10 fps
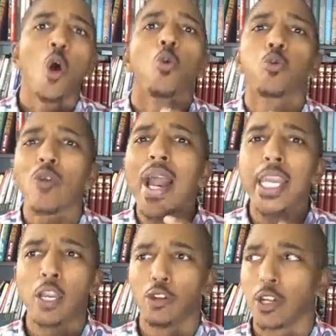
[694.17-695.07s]

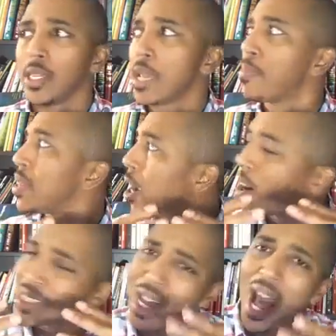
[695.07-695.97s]
regularly, but there
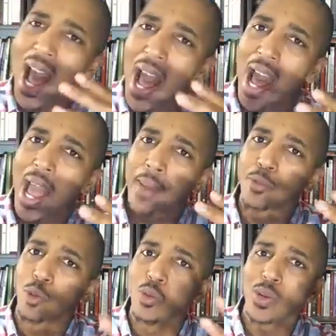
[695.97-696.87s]
are times
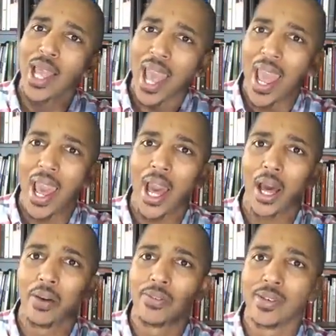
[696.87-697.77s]
when we
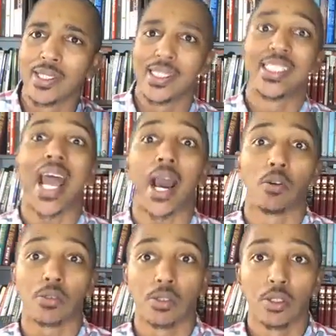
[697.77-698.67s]
have doubt.